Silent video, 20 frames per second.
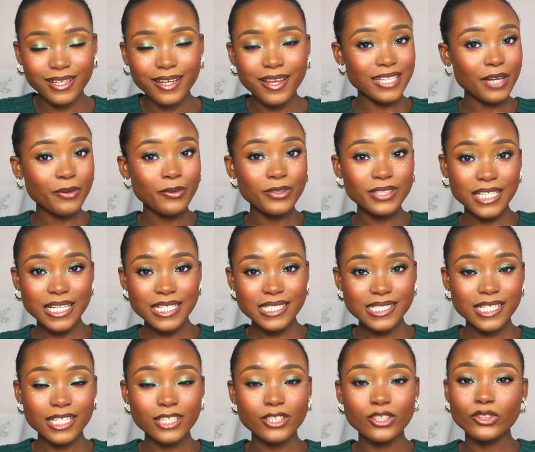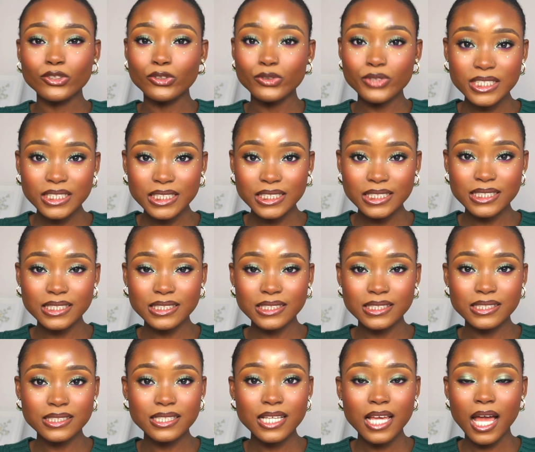Like what I said,
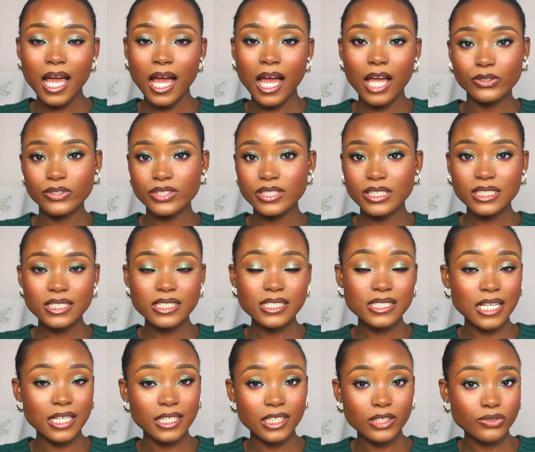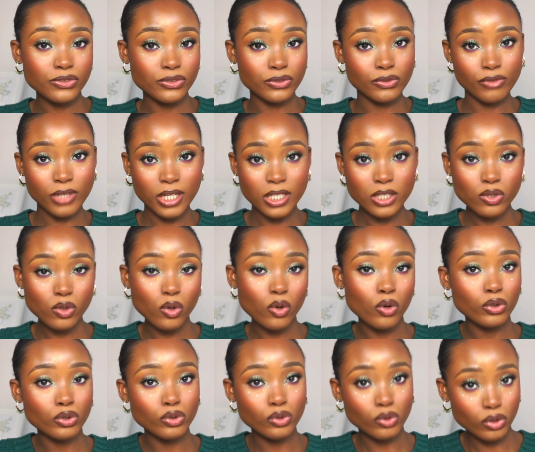utilities. Are utilities added to the rent
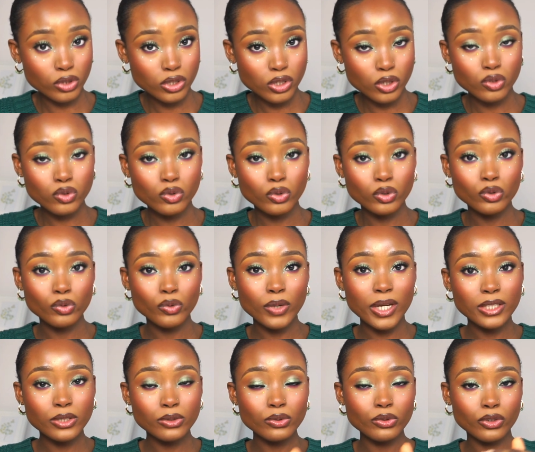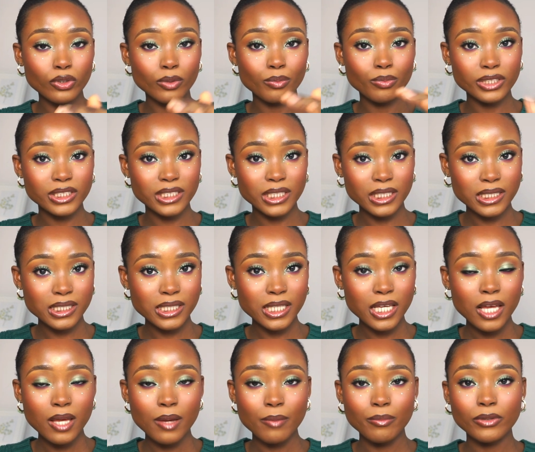or not? So you already know your budget.
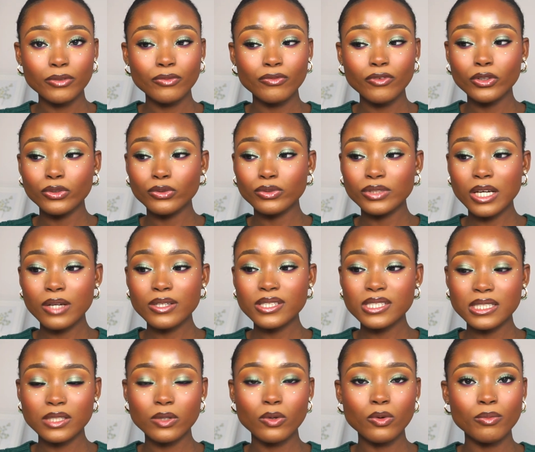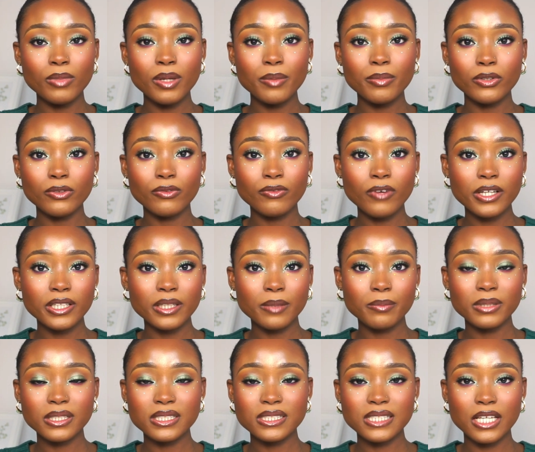Before you now see, oh, maybe you found a
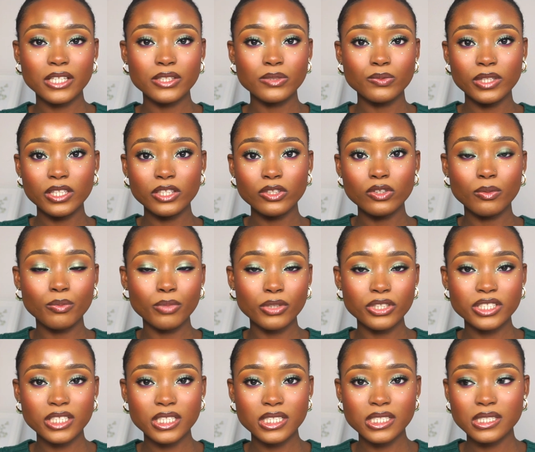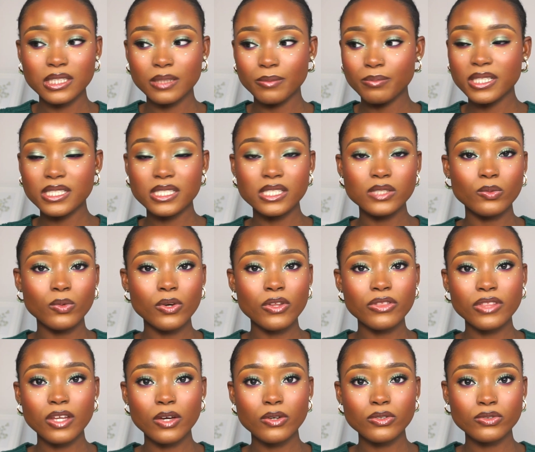place that is within your budget, the place is
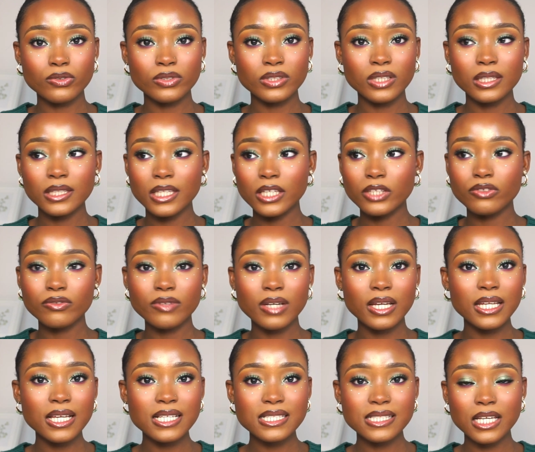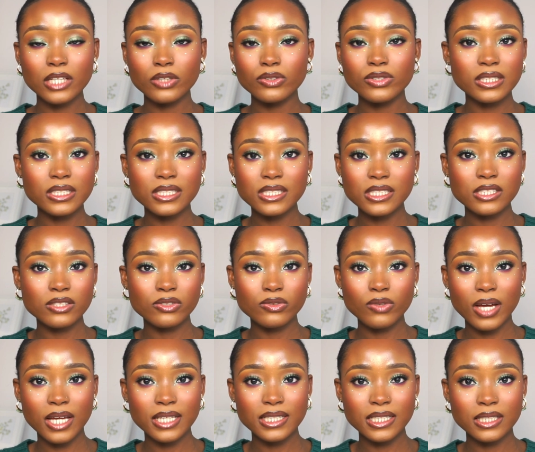1,000, then you realize that utilities is
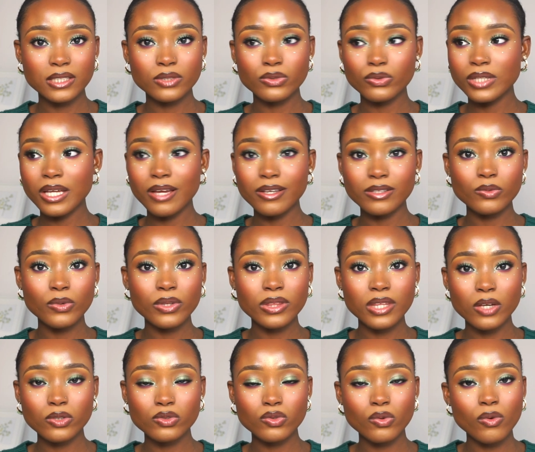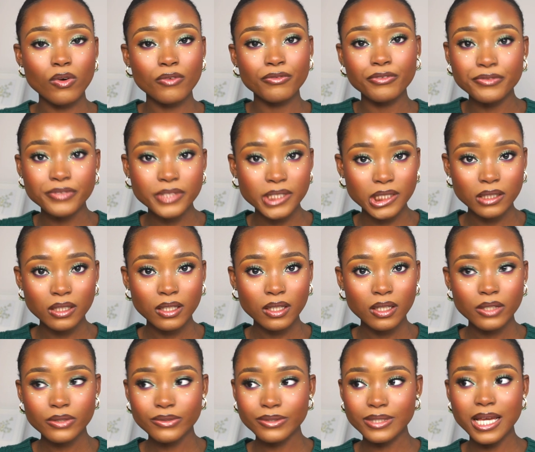not added, so now it's 1,150,
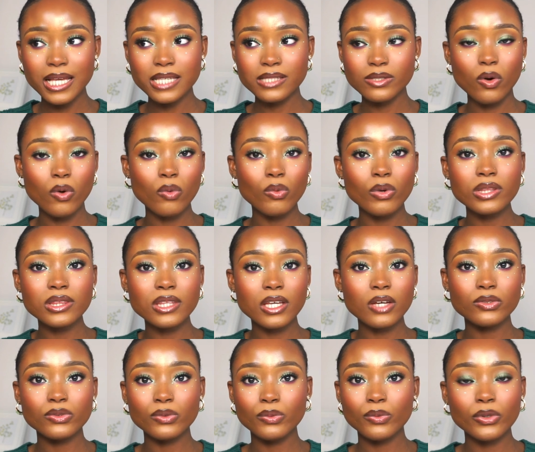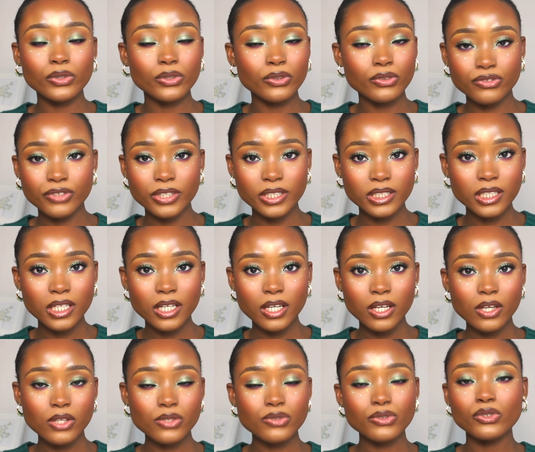so that's, or 1,100.
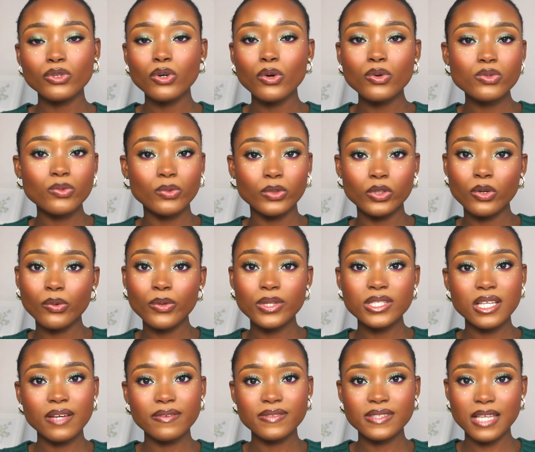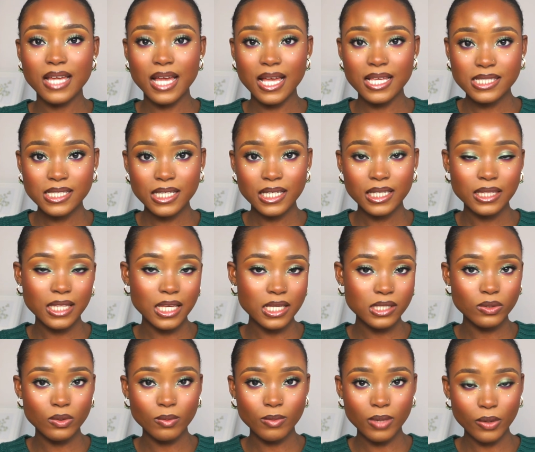So you always have to ask.
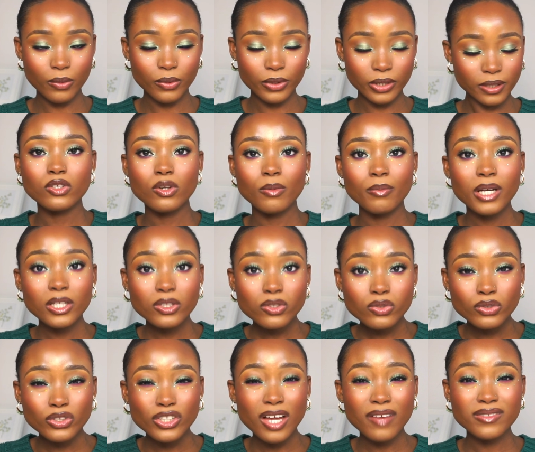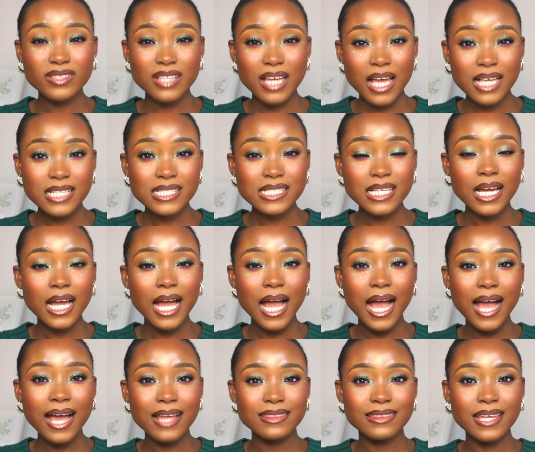That's number one. Number two, you have to ask,
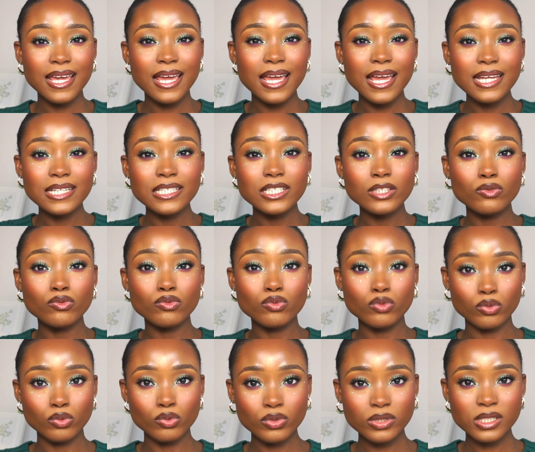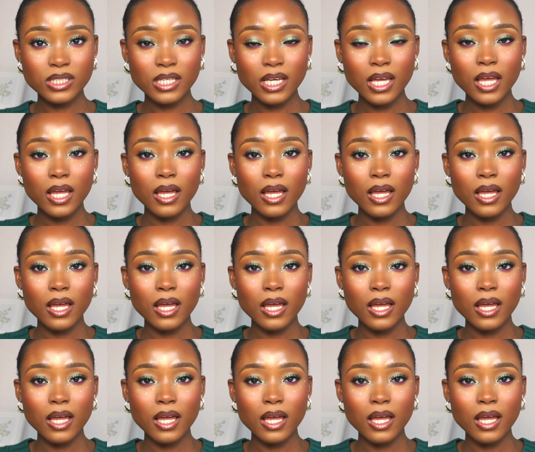are there any rules?